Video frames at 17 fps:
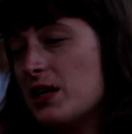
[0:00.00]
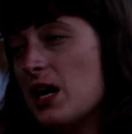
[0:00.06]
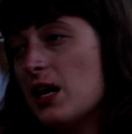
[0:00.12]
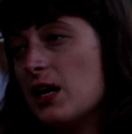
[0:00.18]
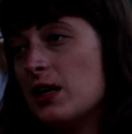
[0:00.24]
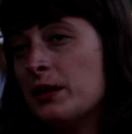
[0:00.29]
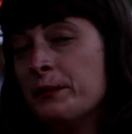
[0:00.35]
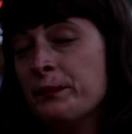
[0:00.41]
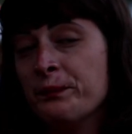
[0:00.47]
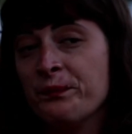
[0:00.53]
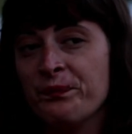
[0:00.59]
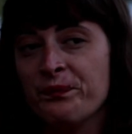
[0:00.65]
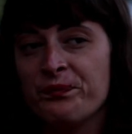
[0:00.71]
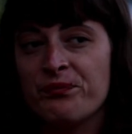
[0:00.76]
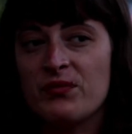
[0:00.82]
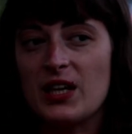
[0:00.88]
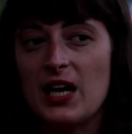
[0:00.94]
Yeah.
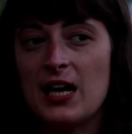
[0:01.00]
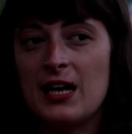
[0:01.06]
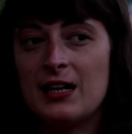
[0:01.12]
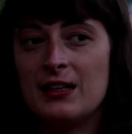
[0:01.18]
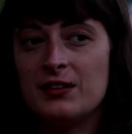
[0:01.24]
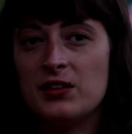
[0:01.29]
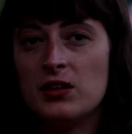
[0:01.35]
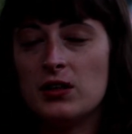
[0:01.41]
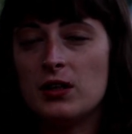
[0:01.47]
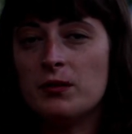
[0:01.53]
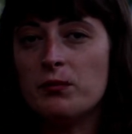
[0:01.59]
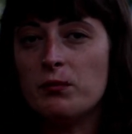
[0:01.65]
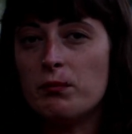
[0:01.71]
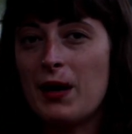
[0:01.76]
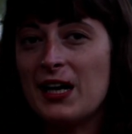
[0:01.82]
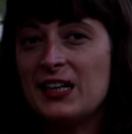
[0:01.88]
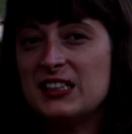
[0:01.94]
And
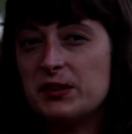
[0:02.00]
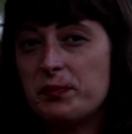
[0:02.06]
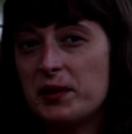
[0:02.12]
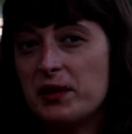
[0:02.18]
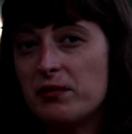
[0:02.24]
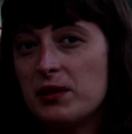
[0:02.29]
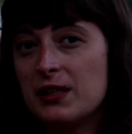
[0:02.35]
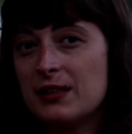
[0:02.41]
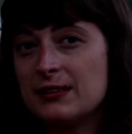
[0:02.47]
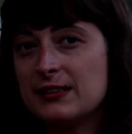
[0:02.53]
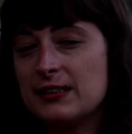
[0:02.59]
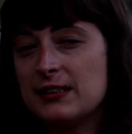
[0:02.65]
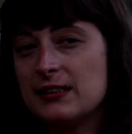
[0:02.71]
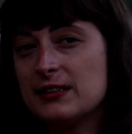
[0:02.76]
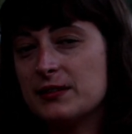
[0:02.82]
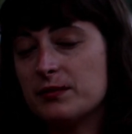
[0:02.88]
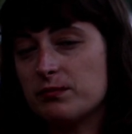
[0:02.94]
my experience
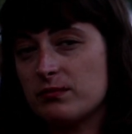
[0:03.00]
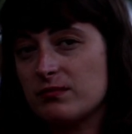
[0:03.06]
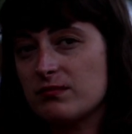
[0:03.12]
is